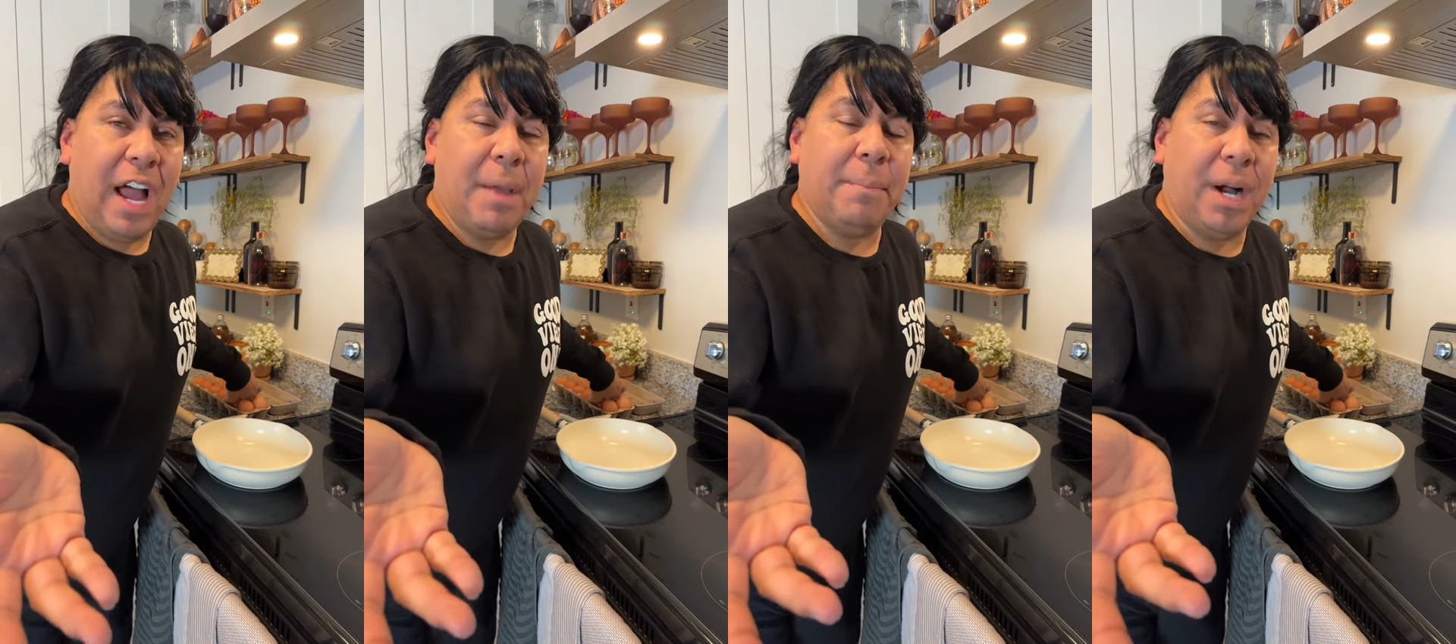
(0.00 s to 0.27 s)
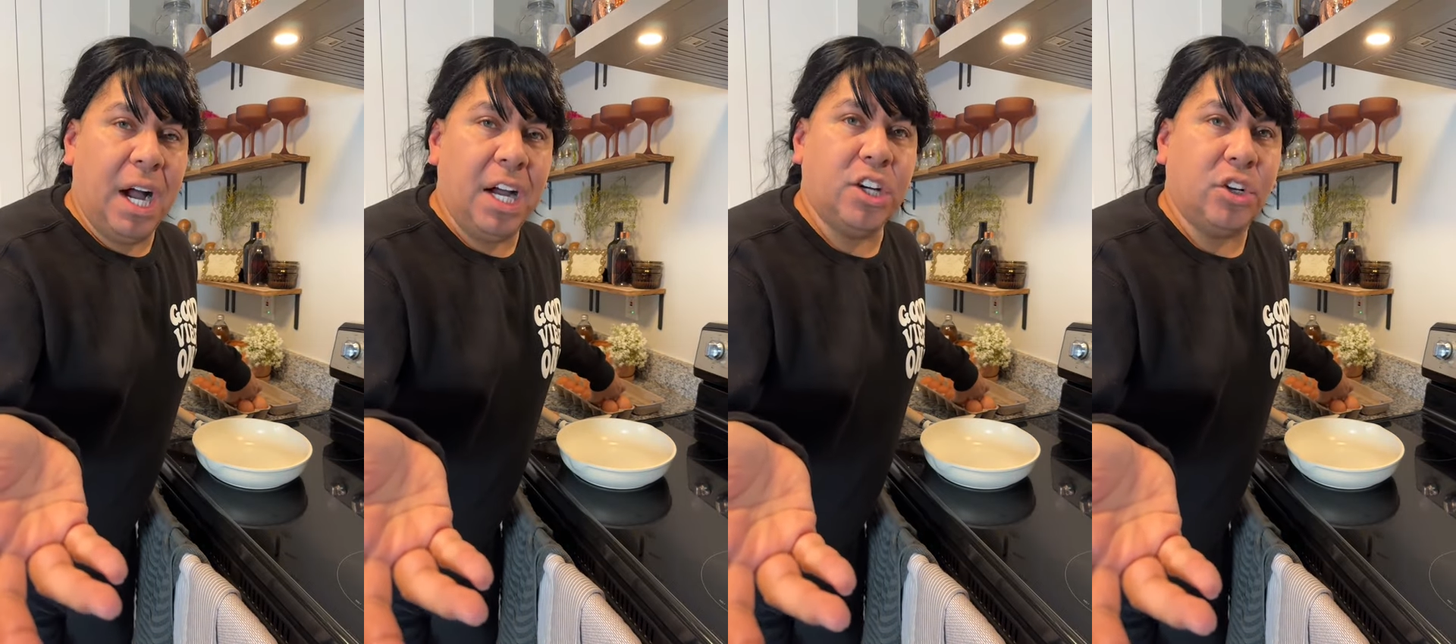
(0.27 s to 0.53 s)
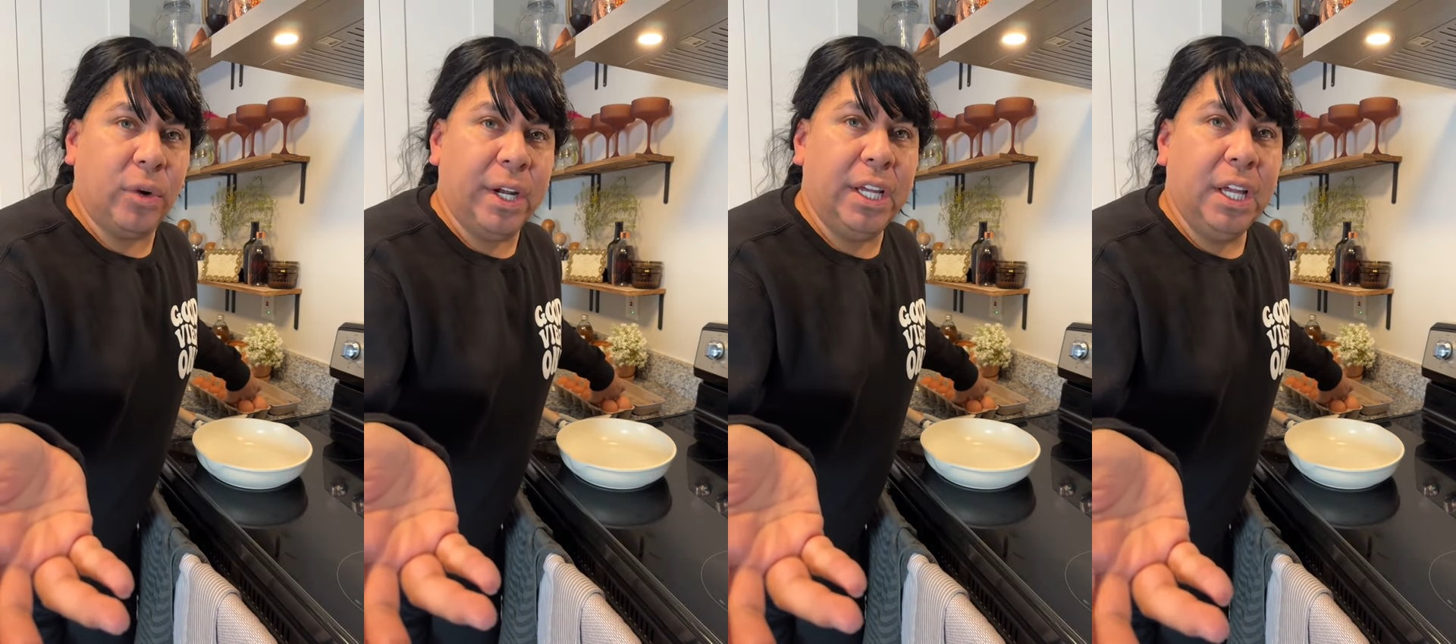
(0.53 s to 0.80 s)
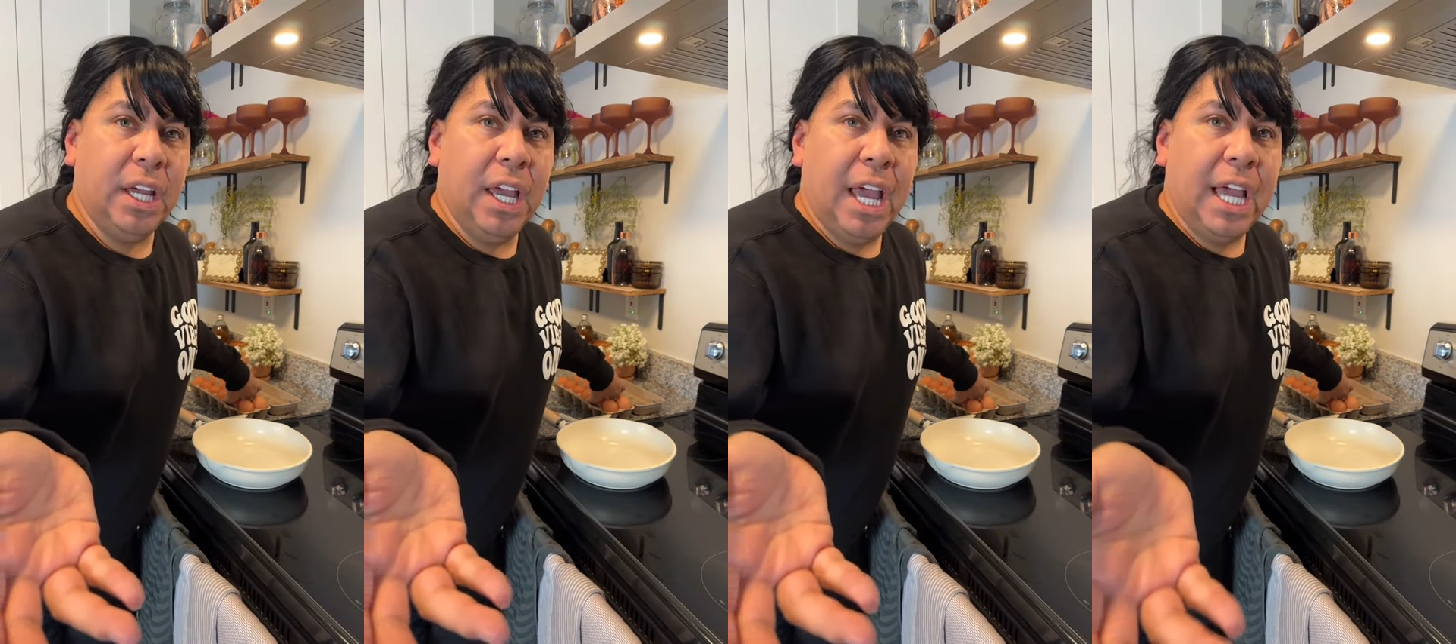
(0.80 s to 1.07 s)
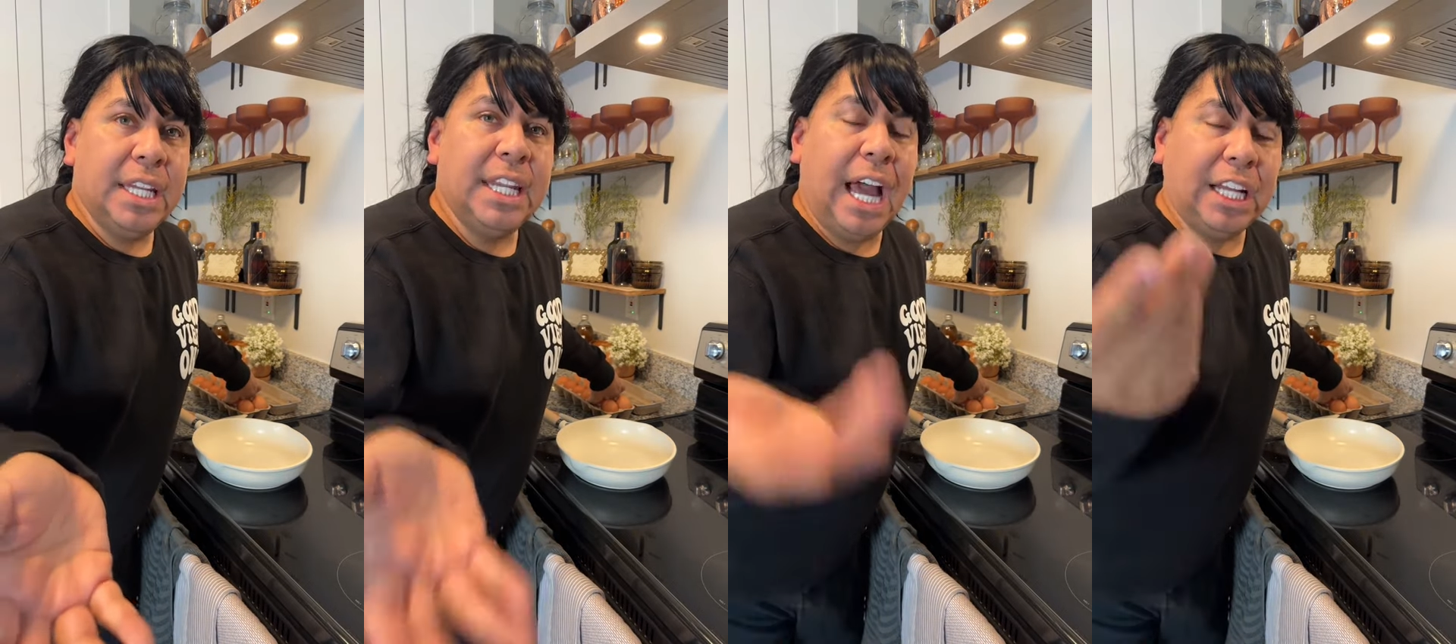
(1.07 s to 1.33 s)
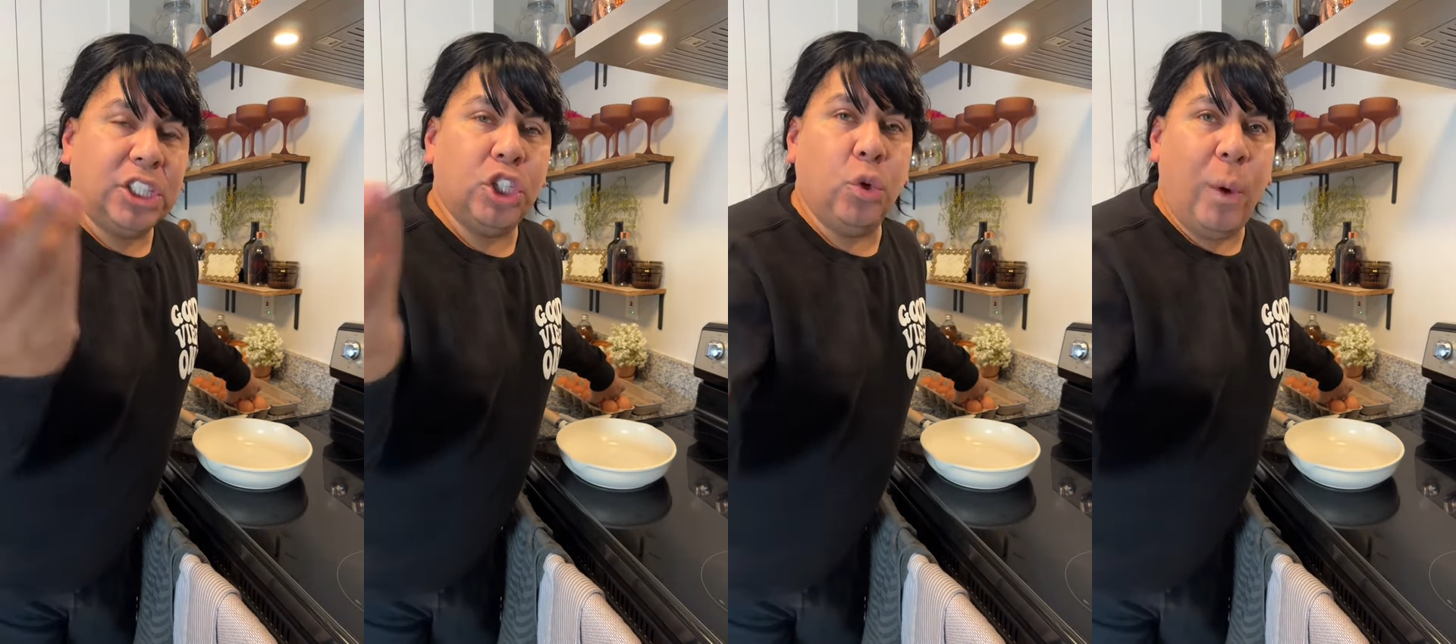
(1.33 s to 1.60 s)
hungry, not
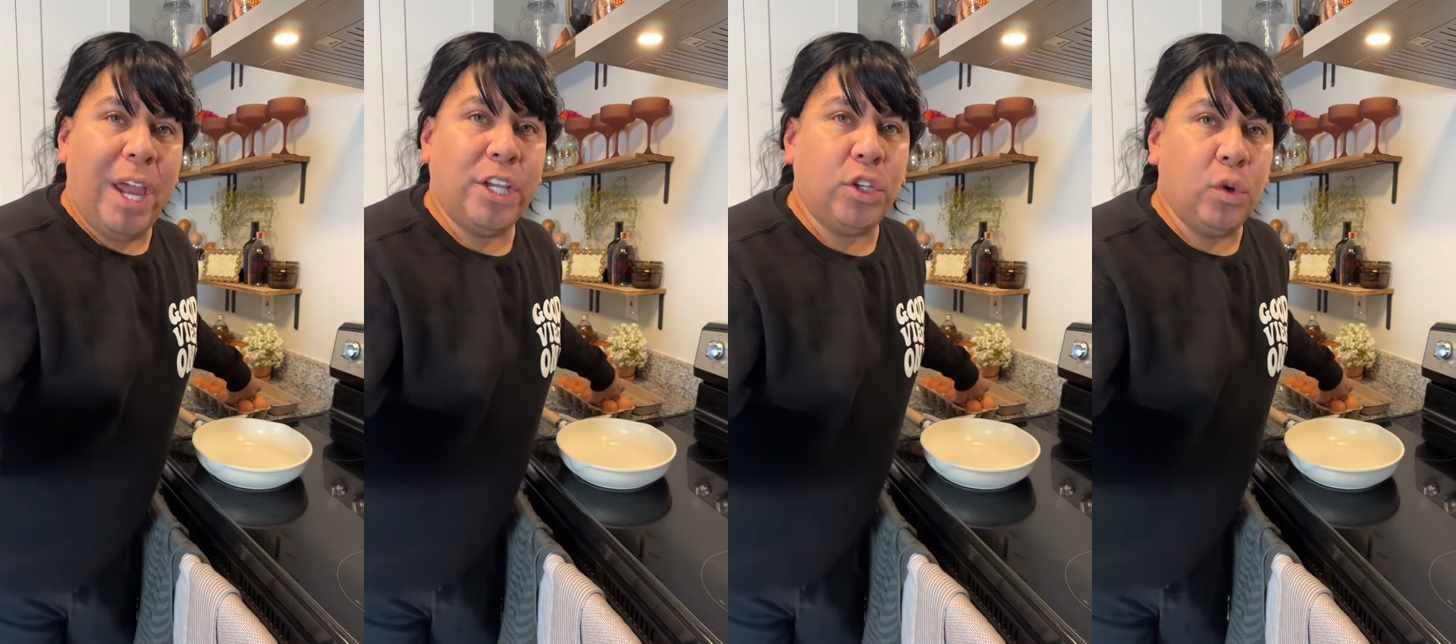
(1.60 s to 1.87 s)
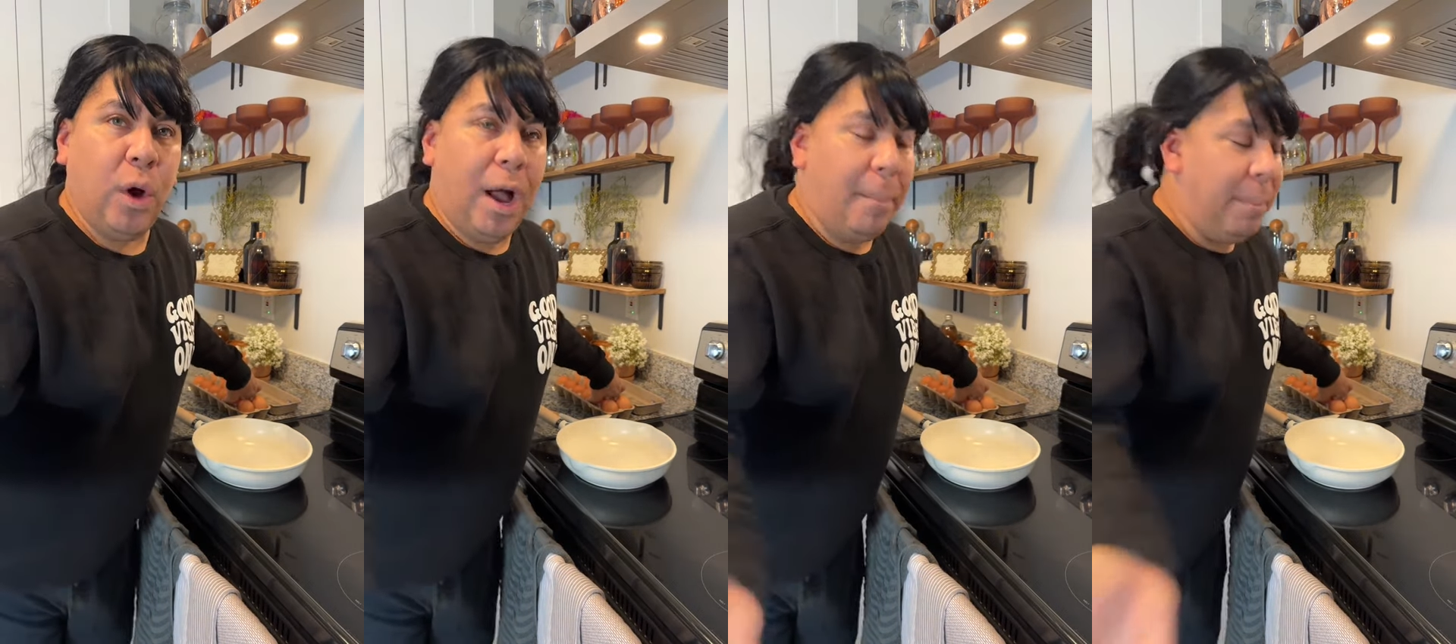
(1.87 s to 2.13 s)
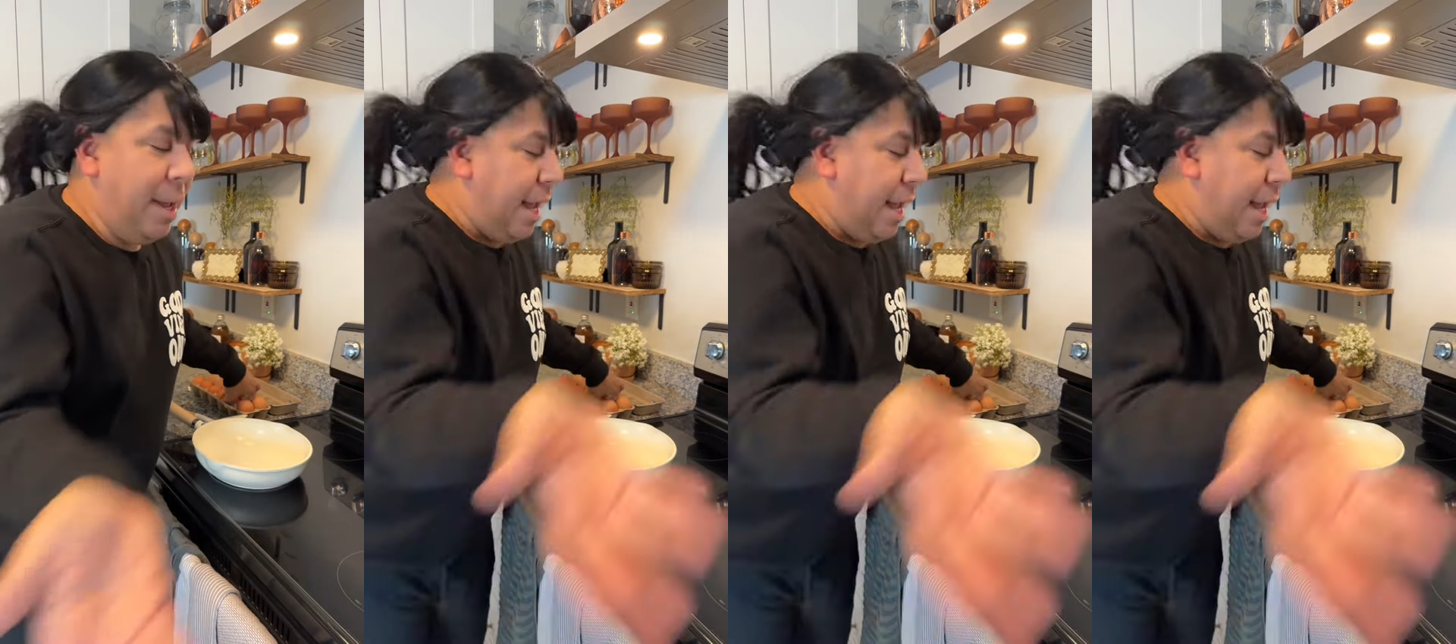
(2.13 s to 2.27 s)
to wake you up.